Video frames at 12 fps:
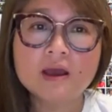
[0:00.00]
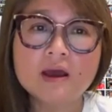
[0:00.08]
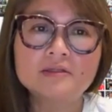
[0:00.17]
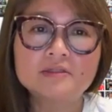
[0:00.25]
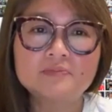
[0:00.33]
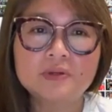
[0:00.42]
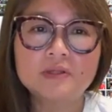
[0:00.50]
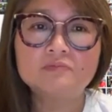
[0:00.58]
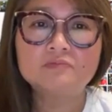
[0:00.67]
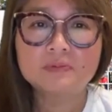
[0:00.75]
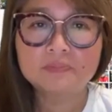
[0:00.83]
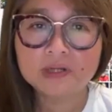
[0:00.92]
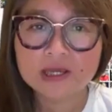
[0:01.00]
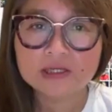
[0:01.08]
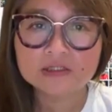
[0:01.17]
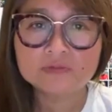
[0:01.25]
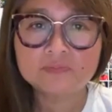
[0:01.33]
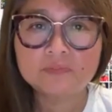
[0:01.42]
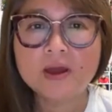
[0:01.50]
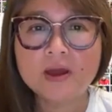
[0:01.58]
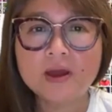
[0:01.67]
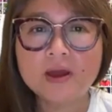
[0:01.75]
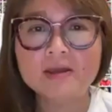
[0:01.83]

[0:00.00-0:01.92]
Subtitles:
has been replaced by a